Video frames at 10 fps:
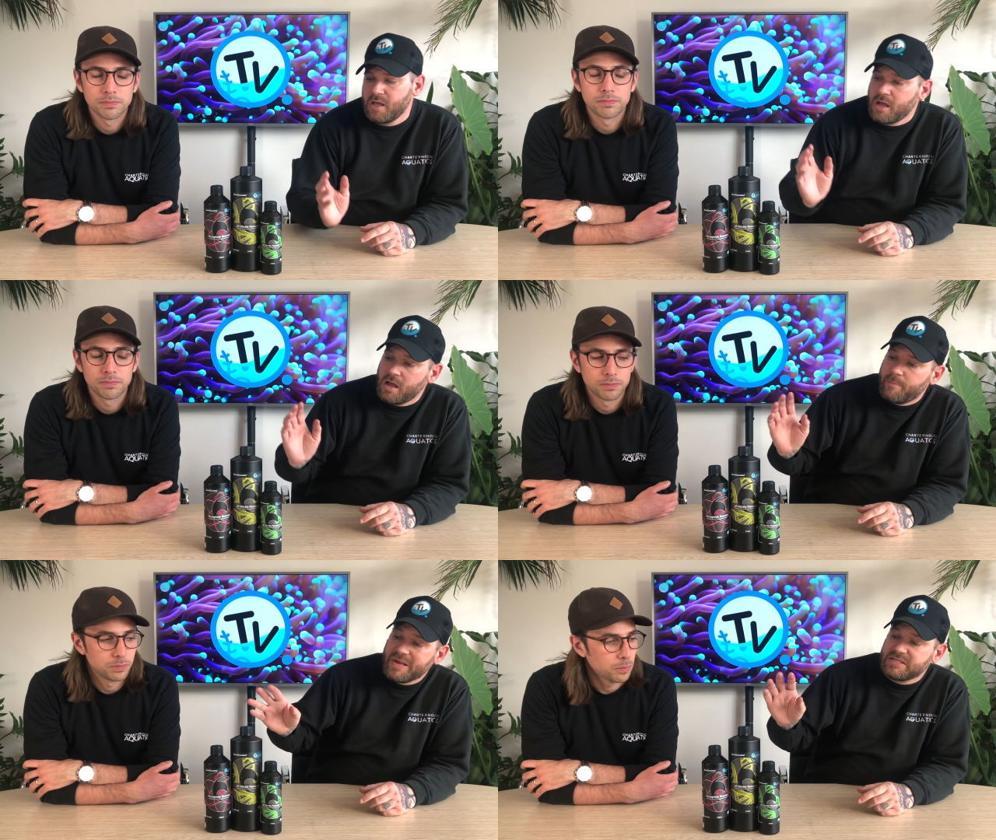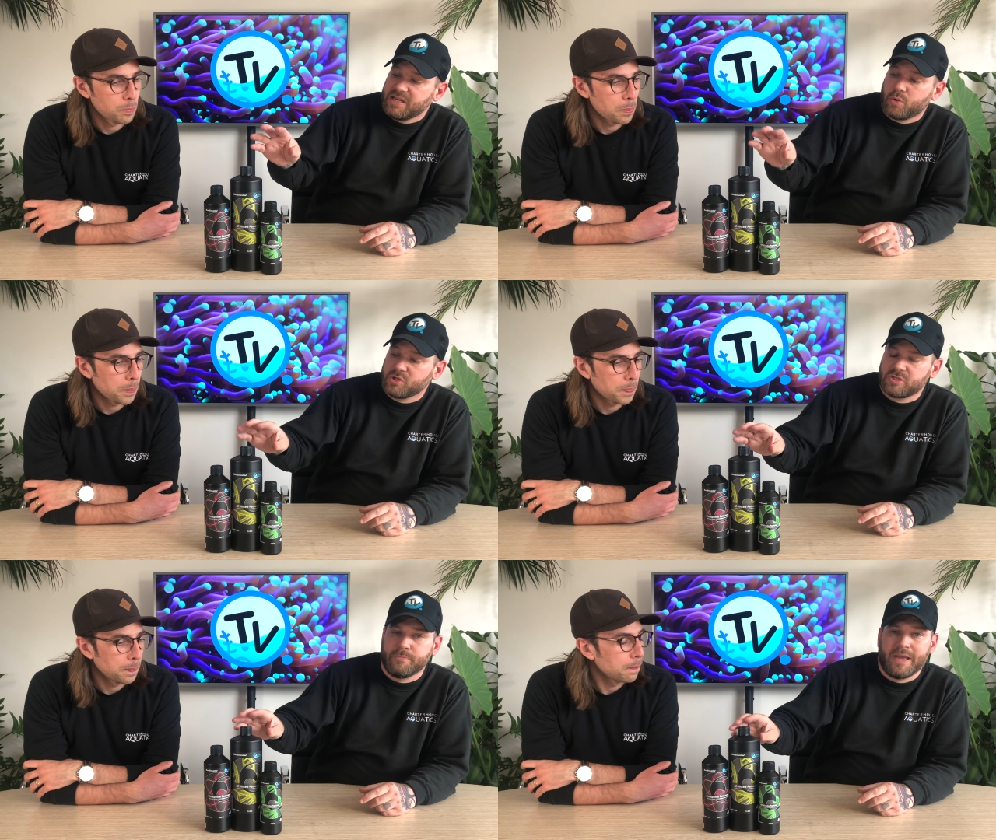Speaker 1: Uh, basically,
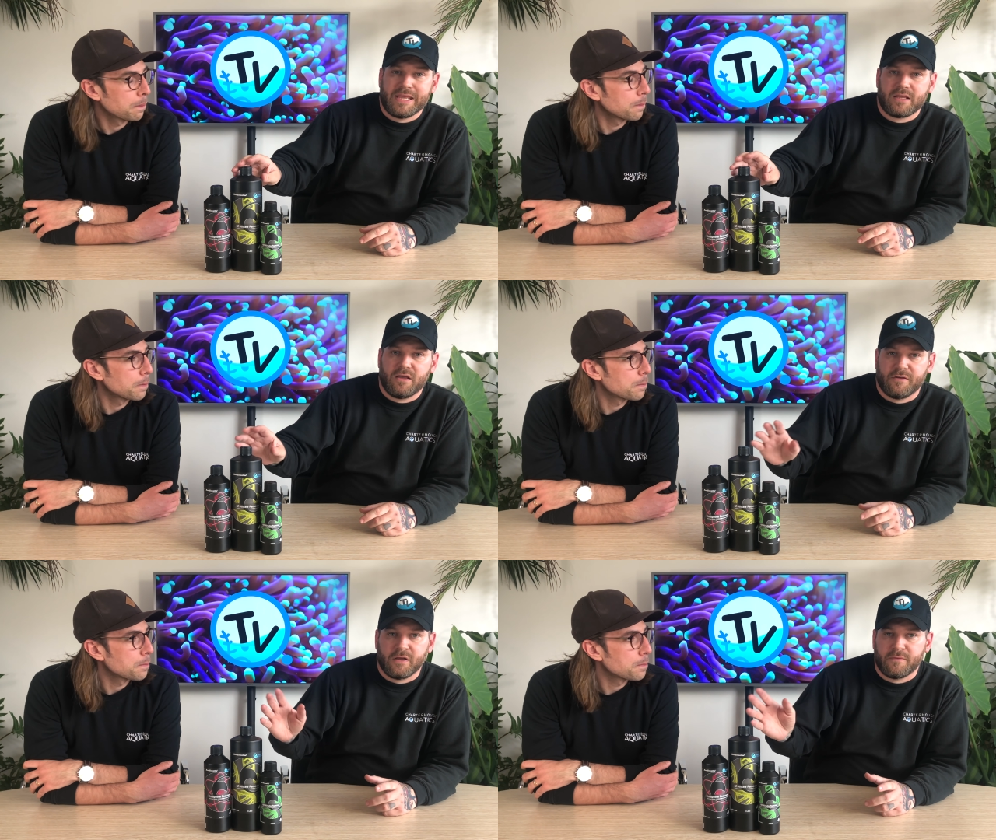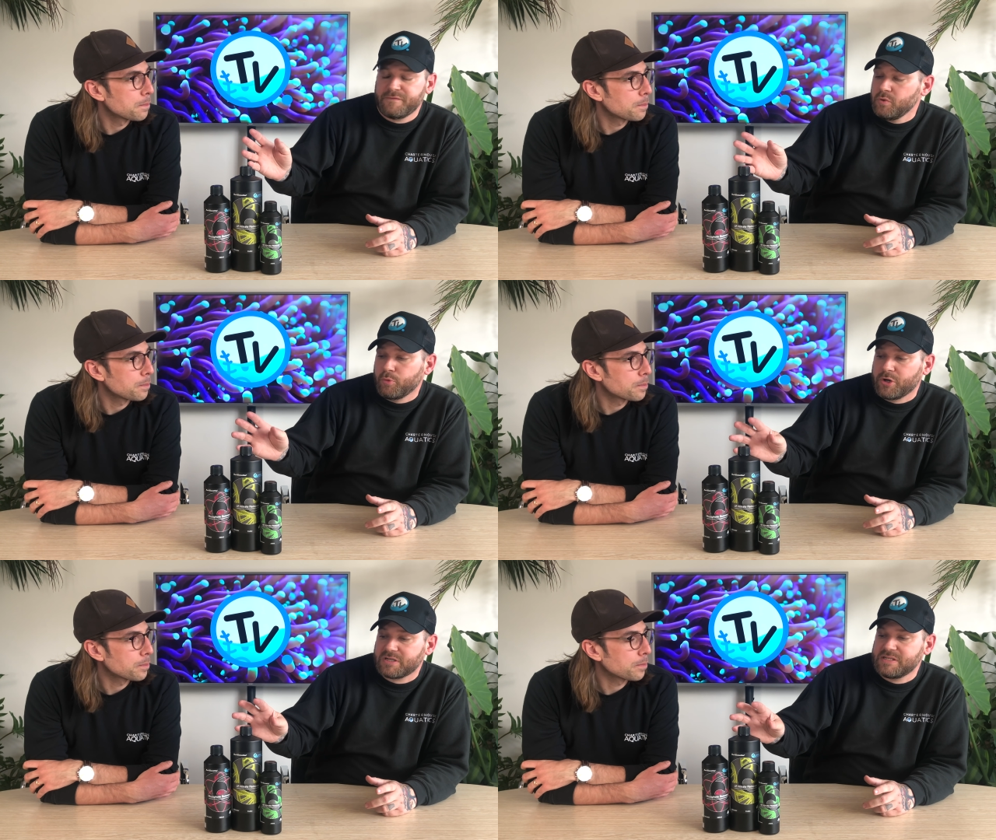Quantum make a uh,
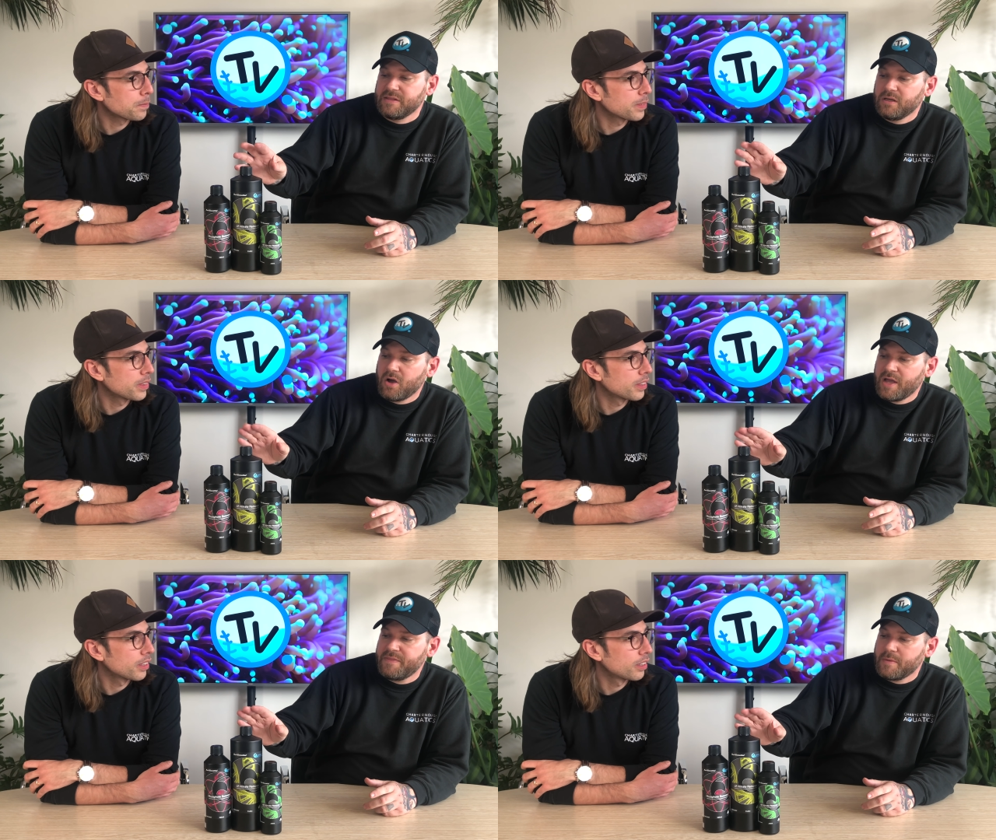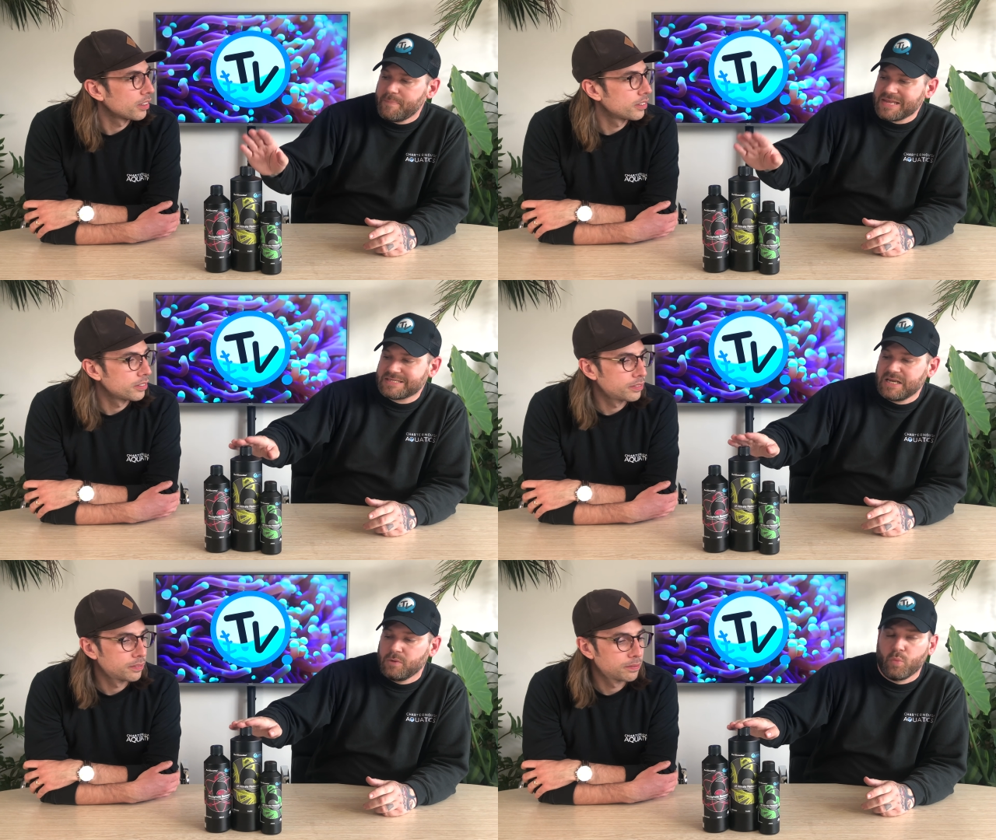few products in the line. The
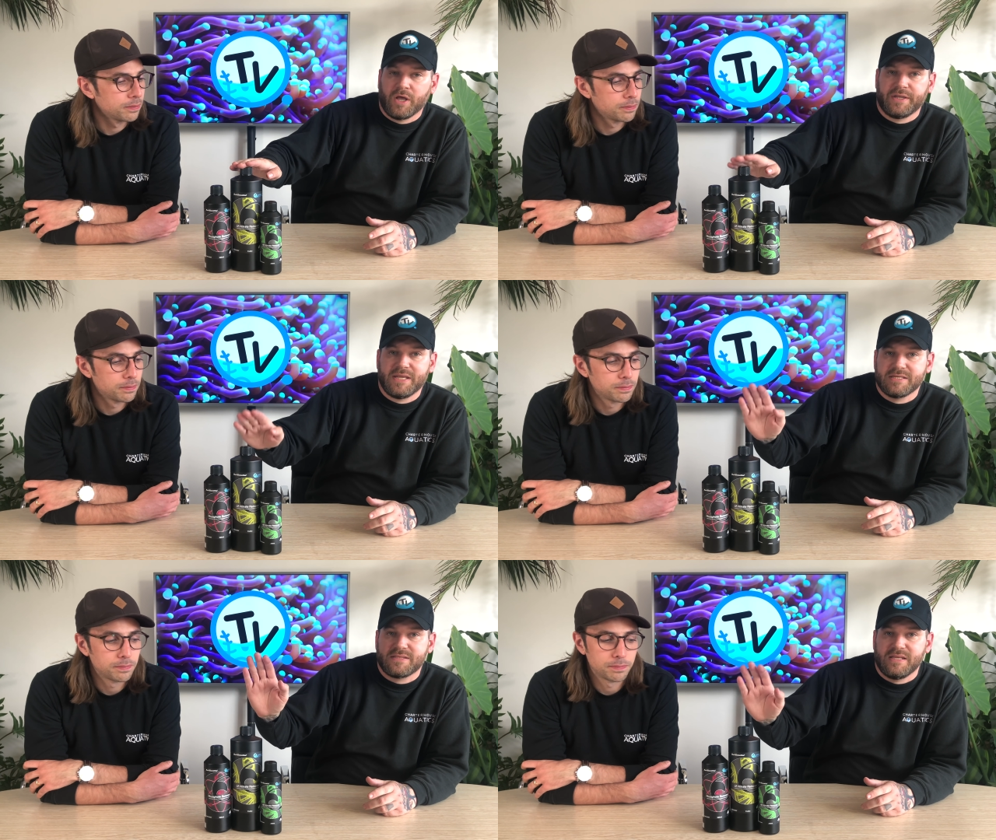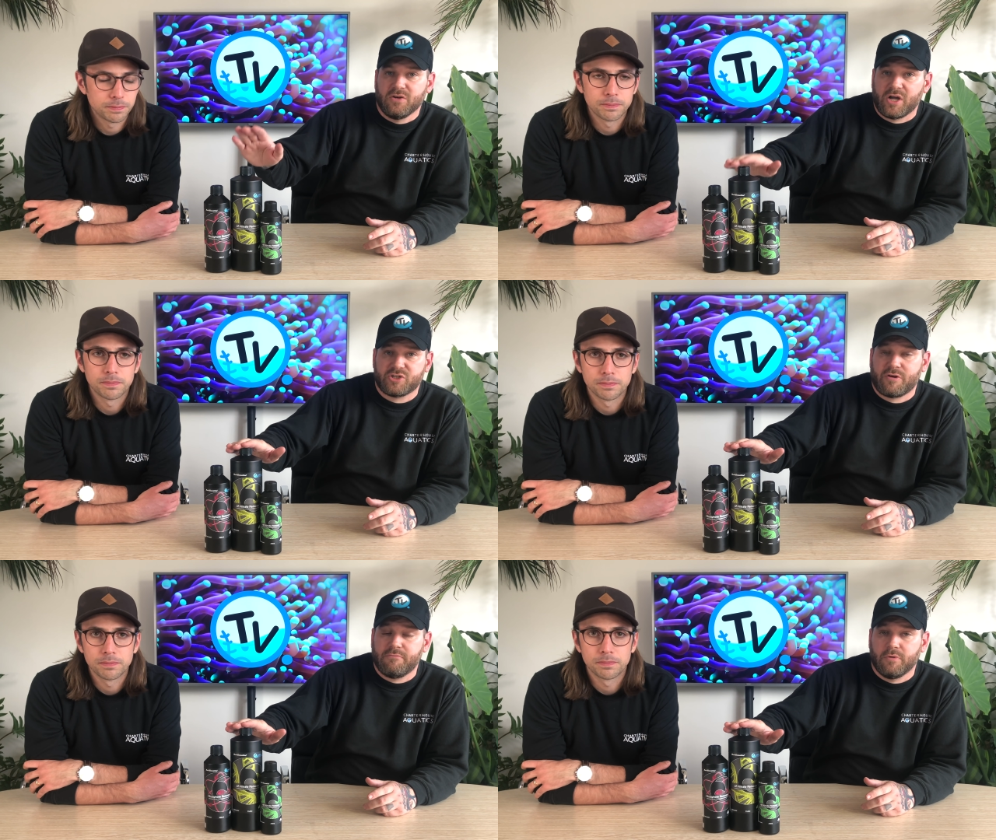best selling one is the
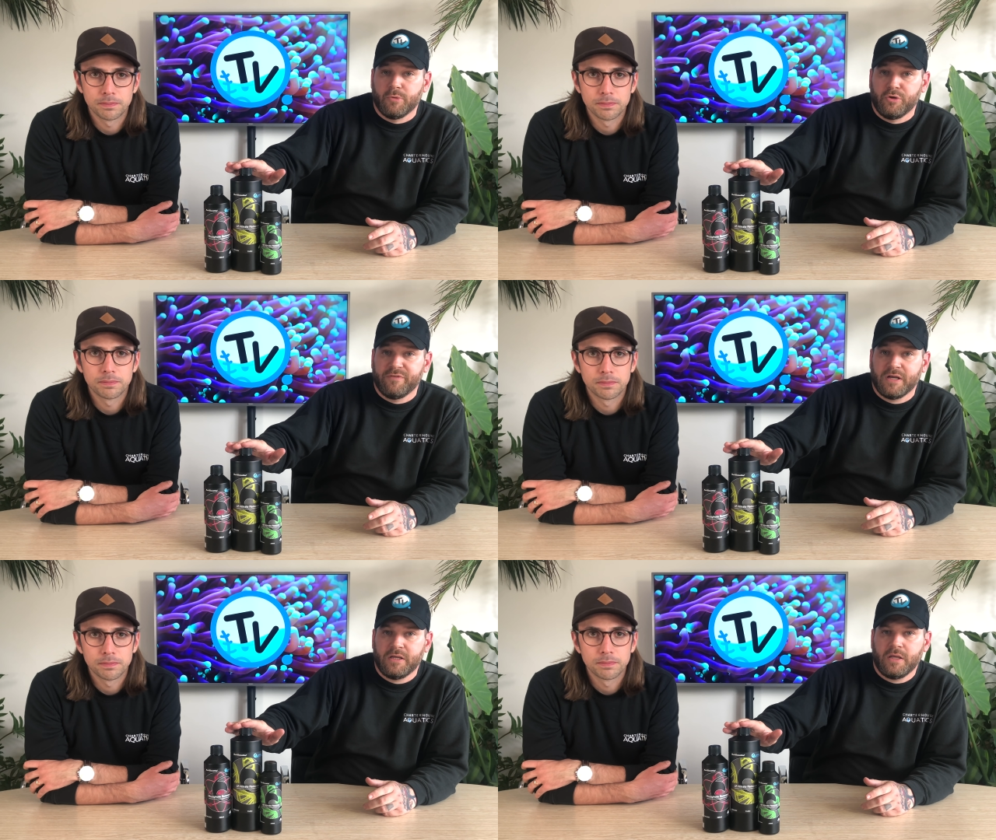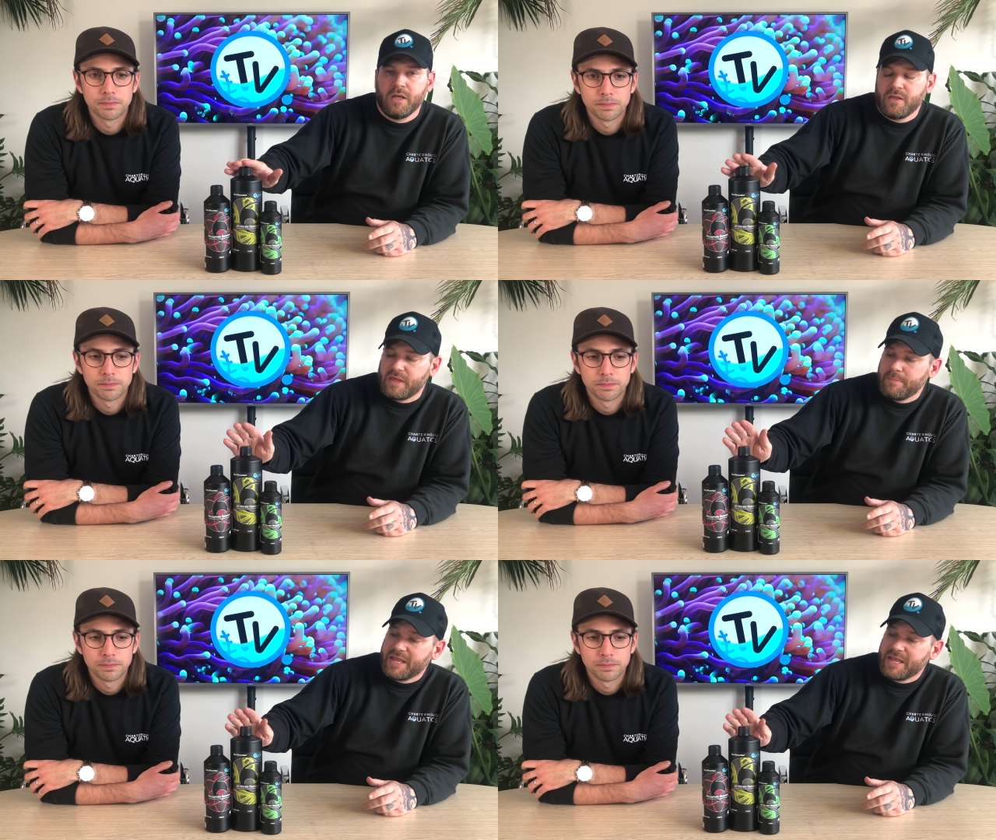nitrate remover. They